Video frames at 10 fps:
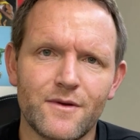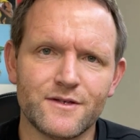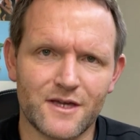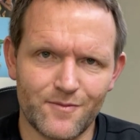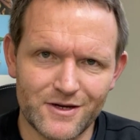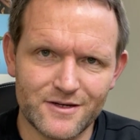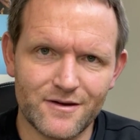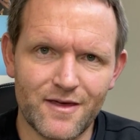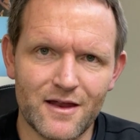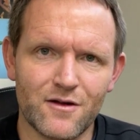is committed to
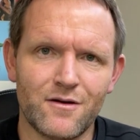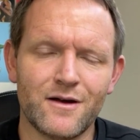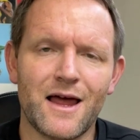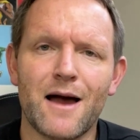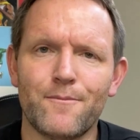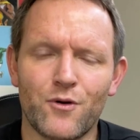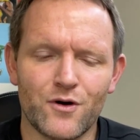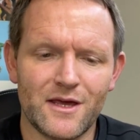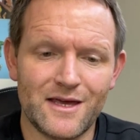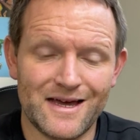that line, our
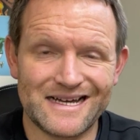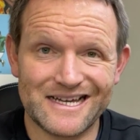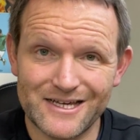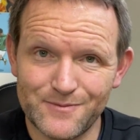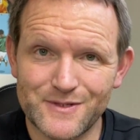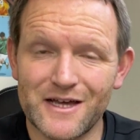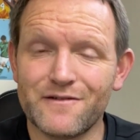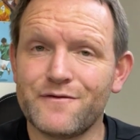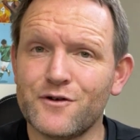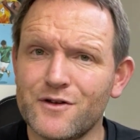body, our hips, our
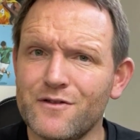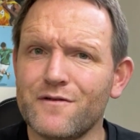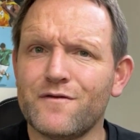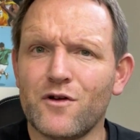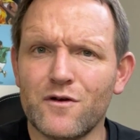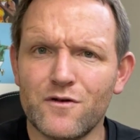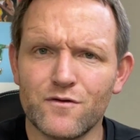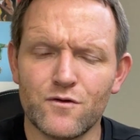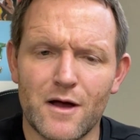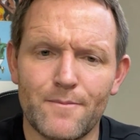foot in the follow
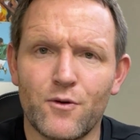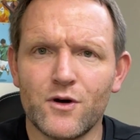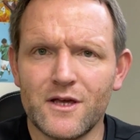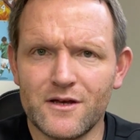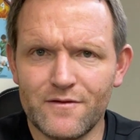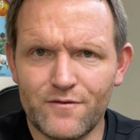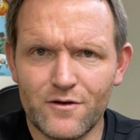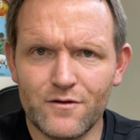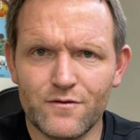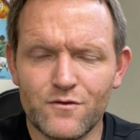through, our body in the
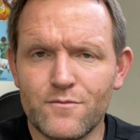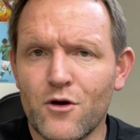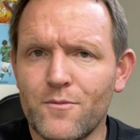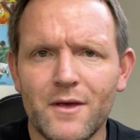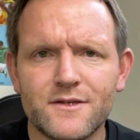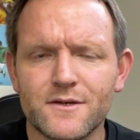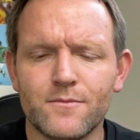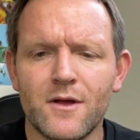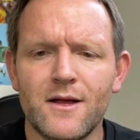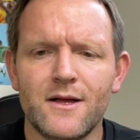follow through,
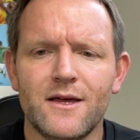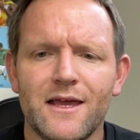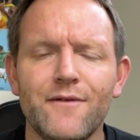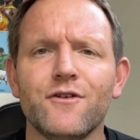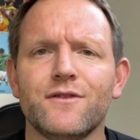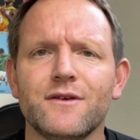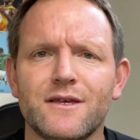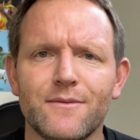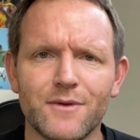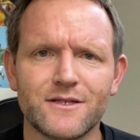momentum, everything
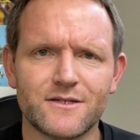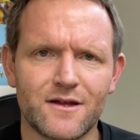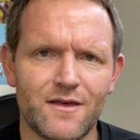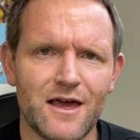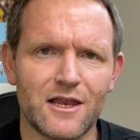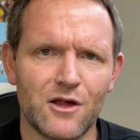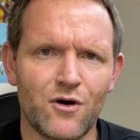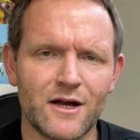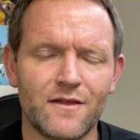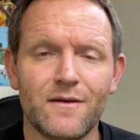commits to that
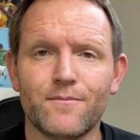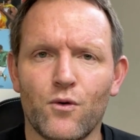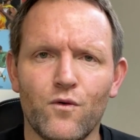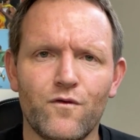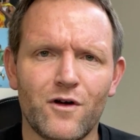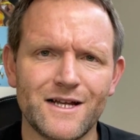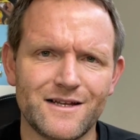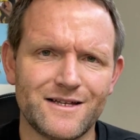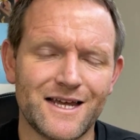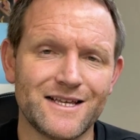line, and then ball flight
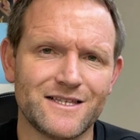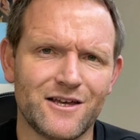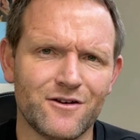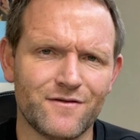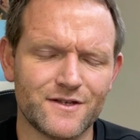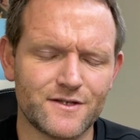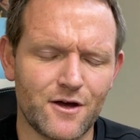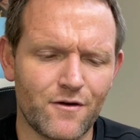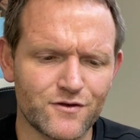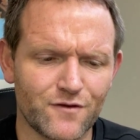takes care of
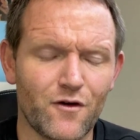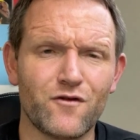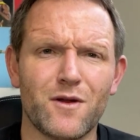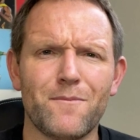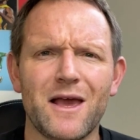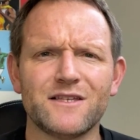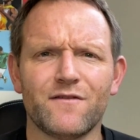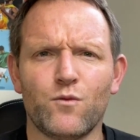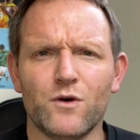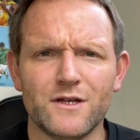itself. So if I've got a
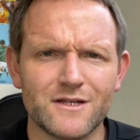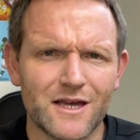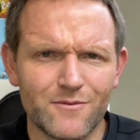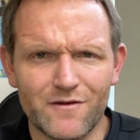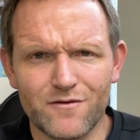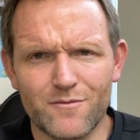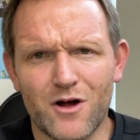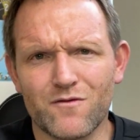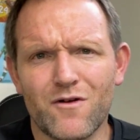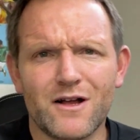massive wind coming from my
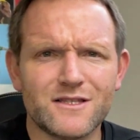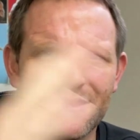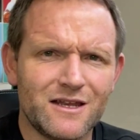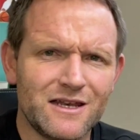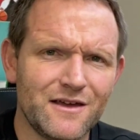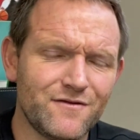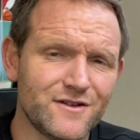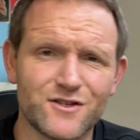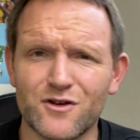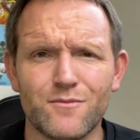right to the left,
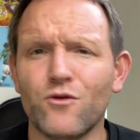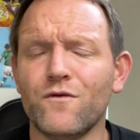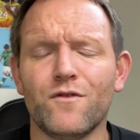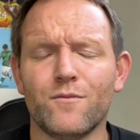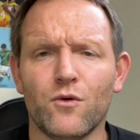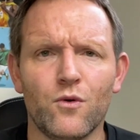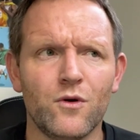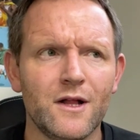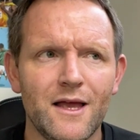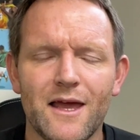it's going to move the ball
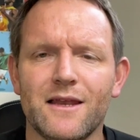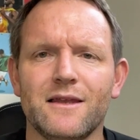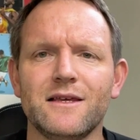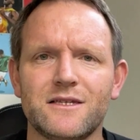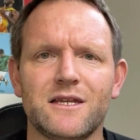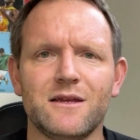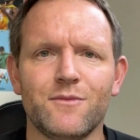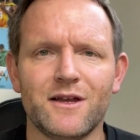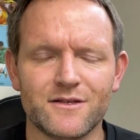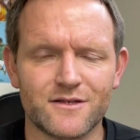at least 10
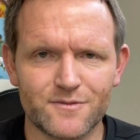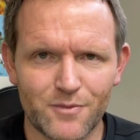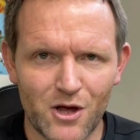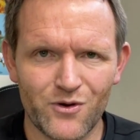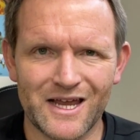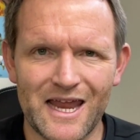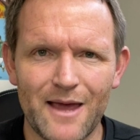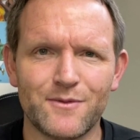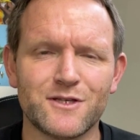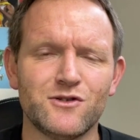meters. It's blowing an
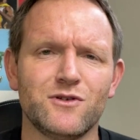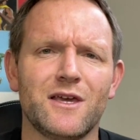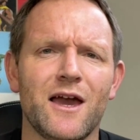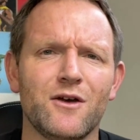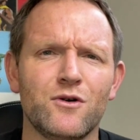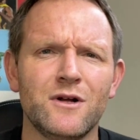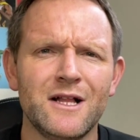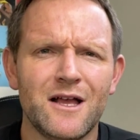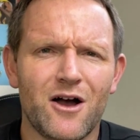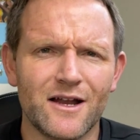absolute gale.
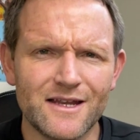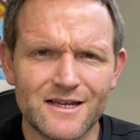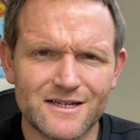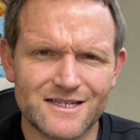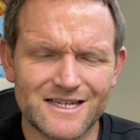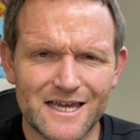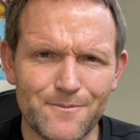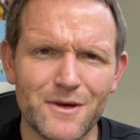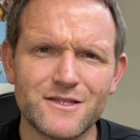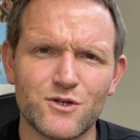I need to
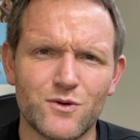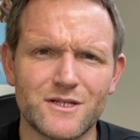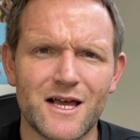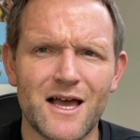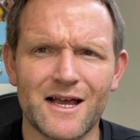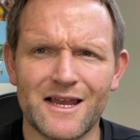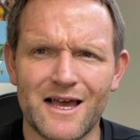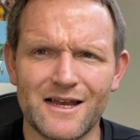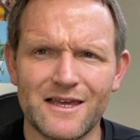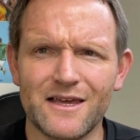commit to a target
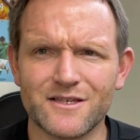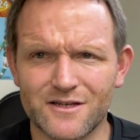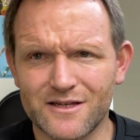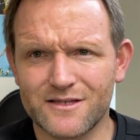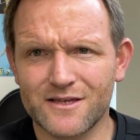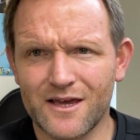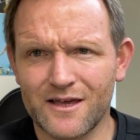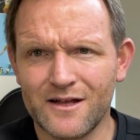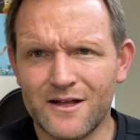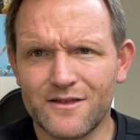out here. So let's
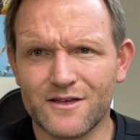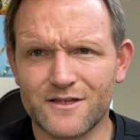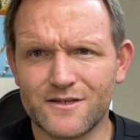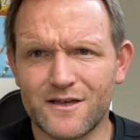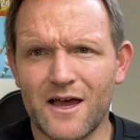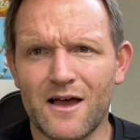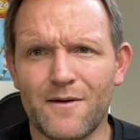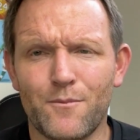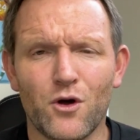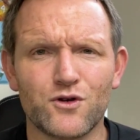say this
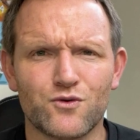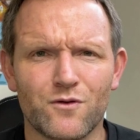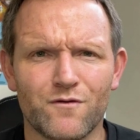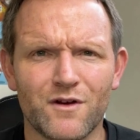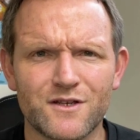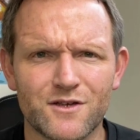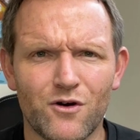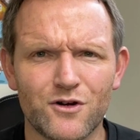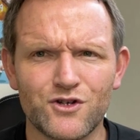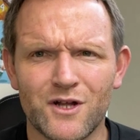poster of Reese
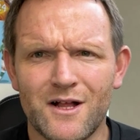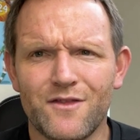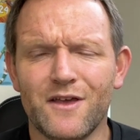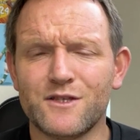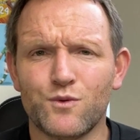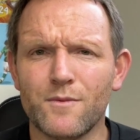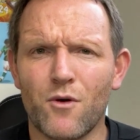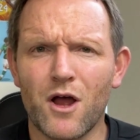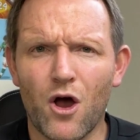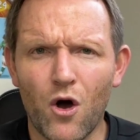Hodge. That's where
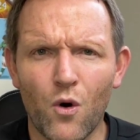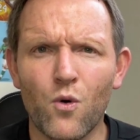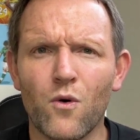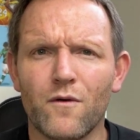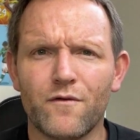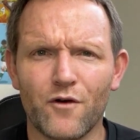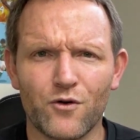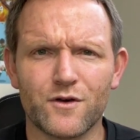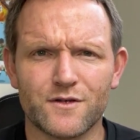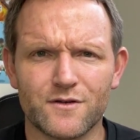my whole
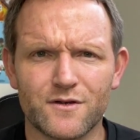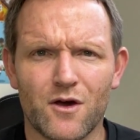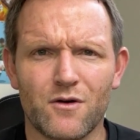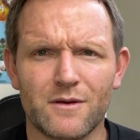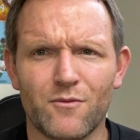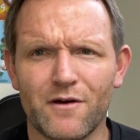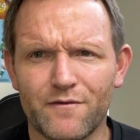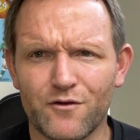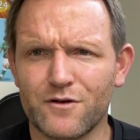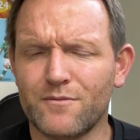focus is going. My
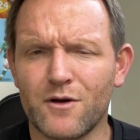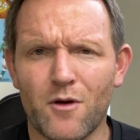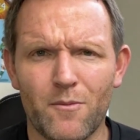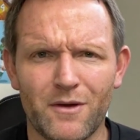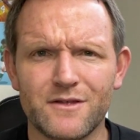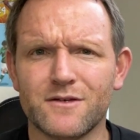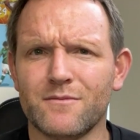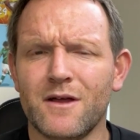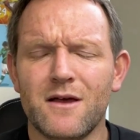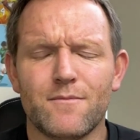foot, my momentum,
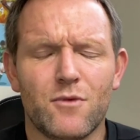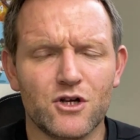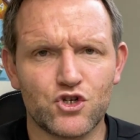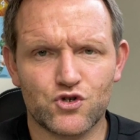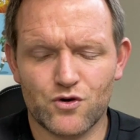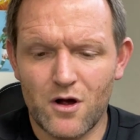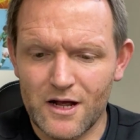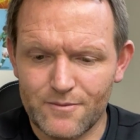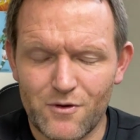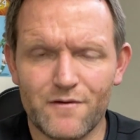my
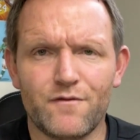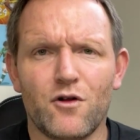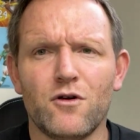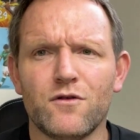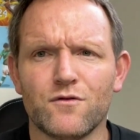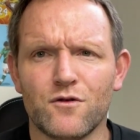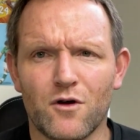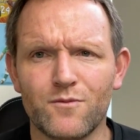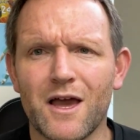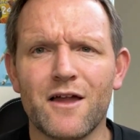strike, my follow through.
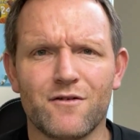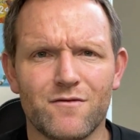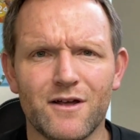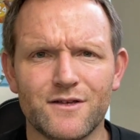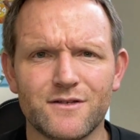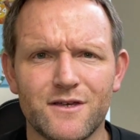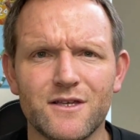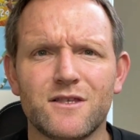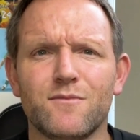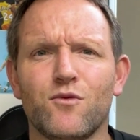I'm going at Reese.
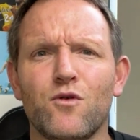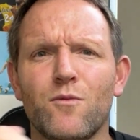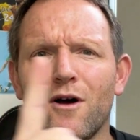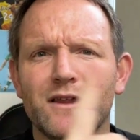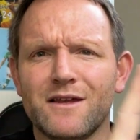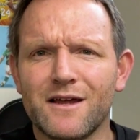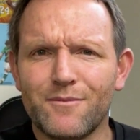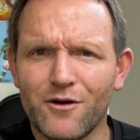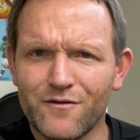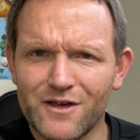Yes, the ball might end up
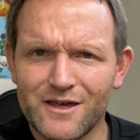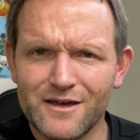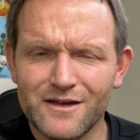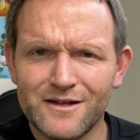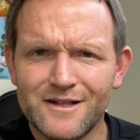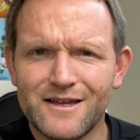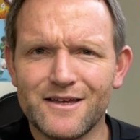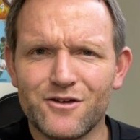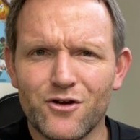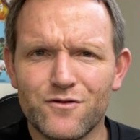over here
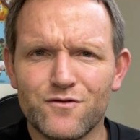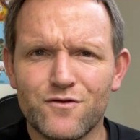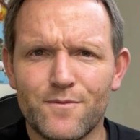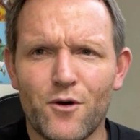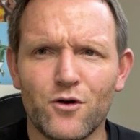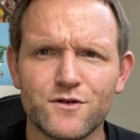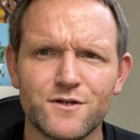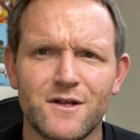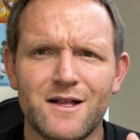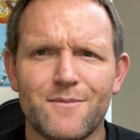and go through the post,
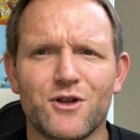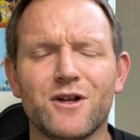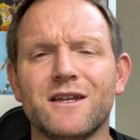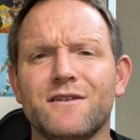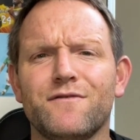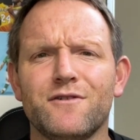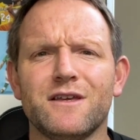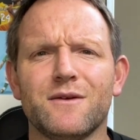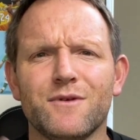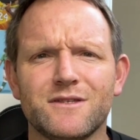but I need to fully
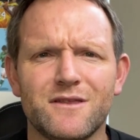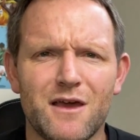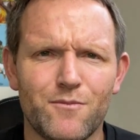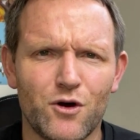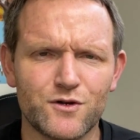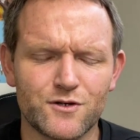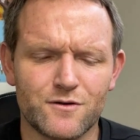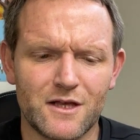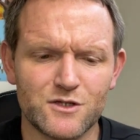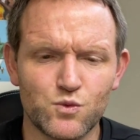commit to that poster,
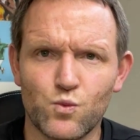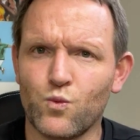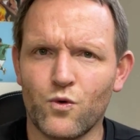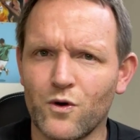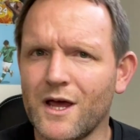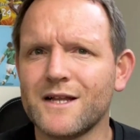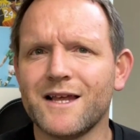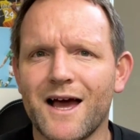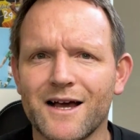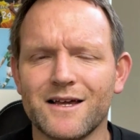and that's what our
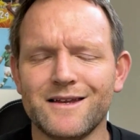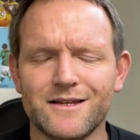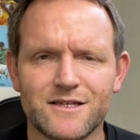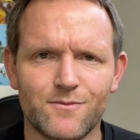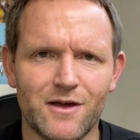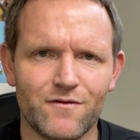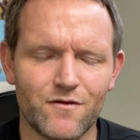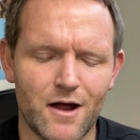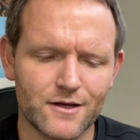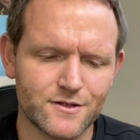target needs to be
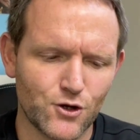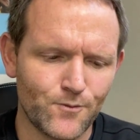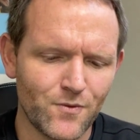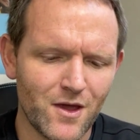for us. So